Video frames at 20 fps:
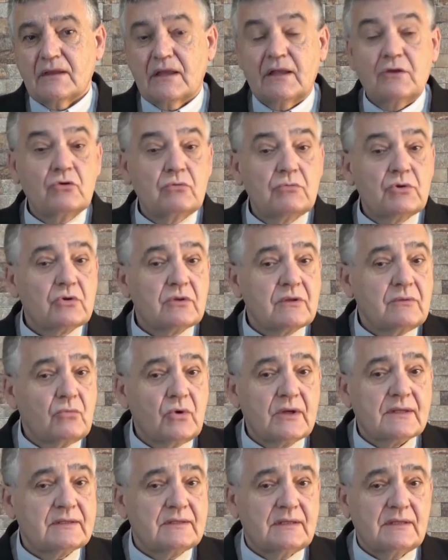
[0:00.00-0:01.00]
died from
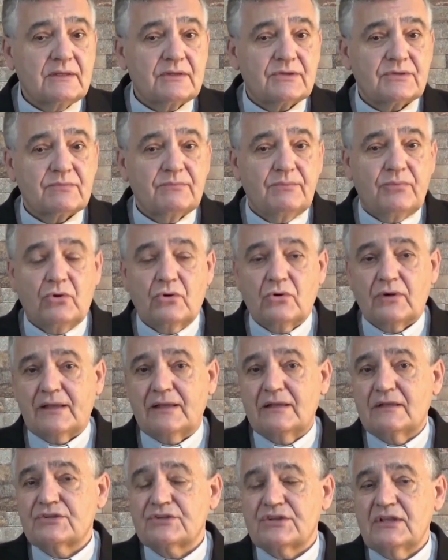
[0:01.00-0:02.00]
abortion.
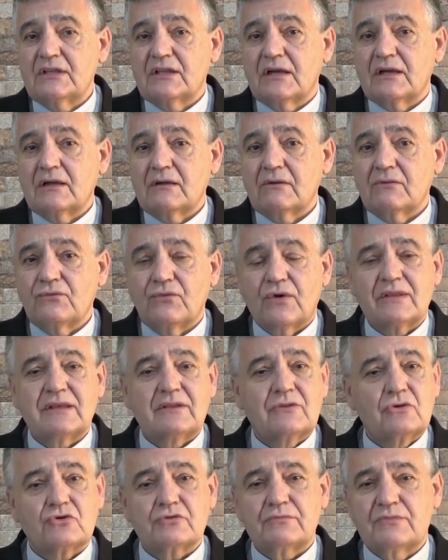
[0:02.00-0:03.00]
The world
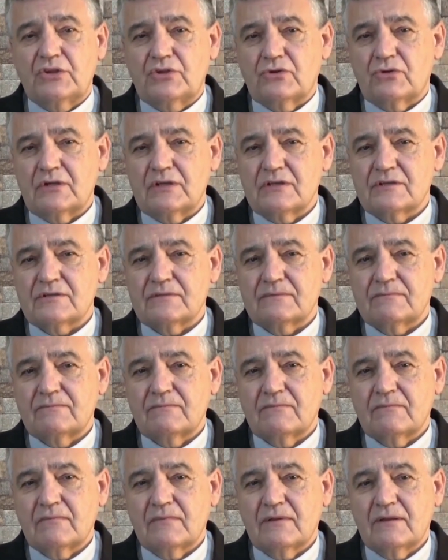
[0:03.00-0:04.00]
is shocked
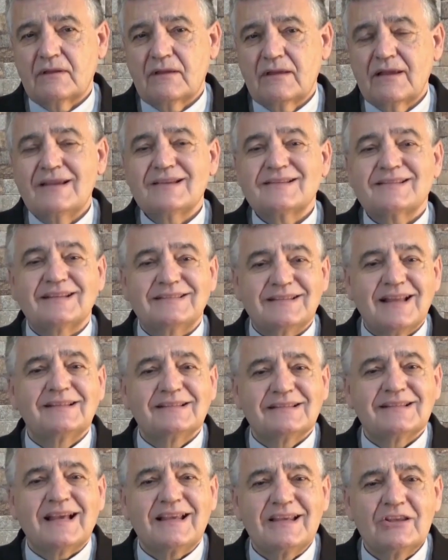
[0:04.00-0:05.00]
by the
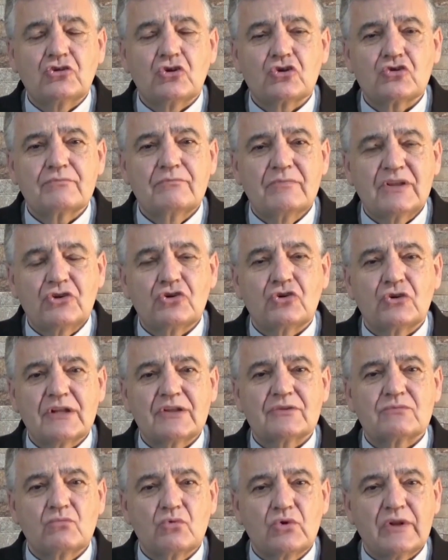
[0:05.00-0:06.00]
executing of a
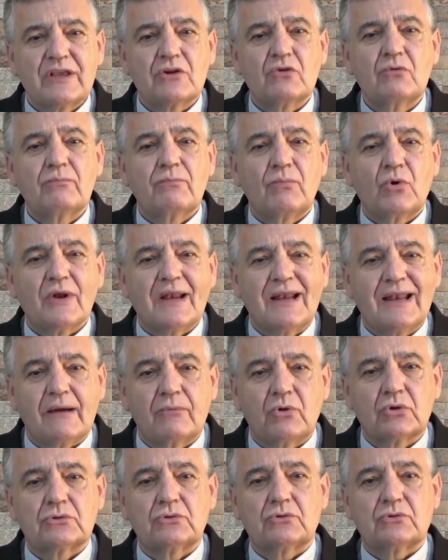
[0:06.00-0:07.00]
murder in
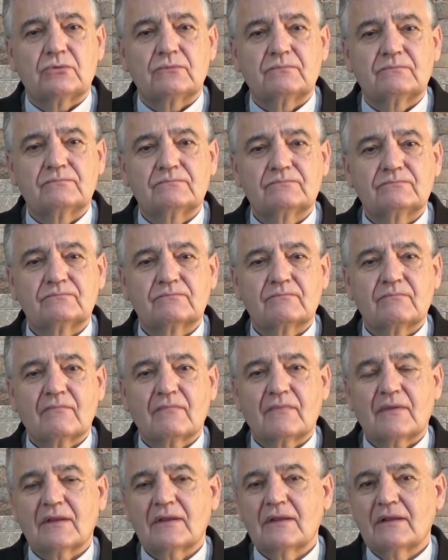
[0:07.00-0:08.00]
Alabama, the
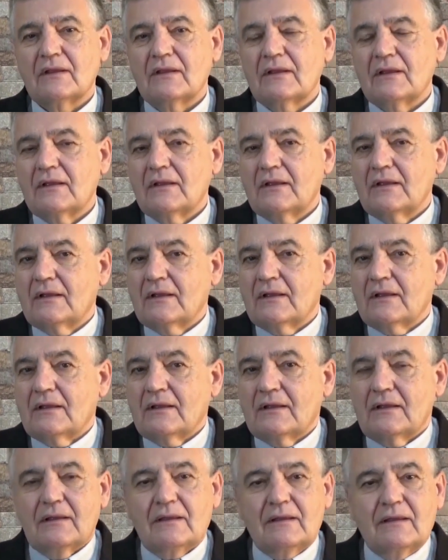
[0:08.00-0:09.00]
legal
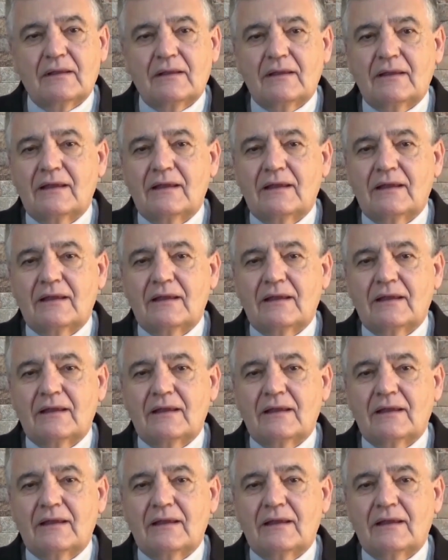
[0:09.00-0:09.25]
execution.